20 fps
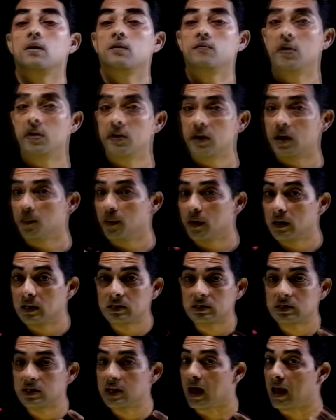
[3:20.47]
Variable
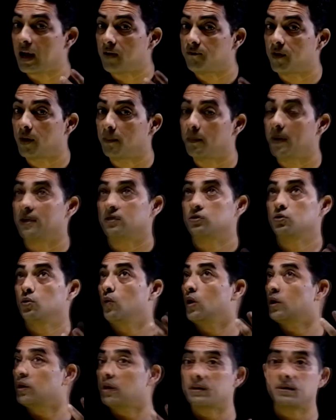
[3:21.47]
is the alphabet. So
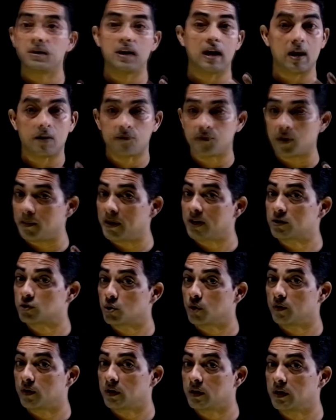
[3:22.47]
what are the alphabets
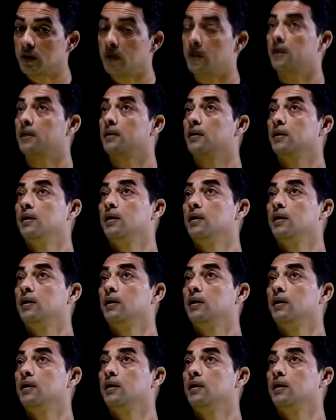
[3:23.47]
over here?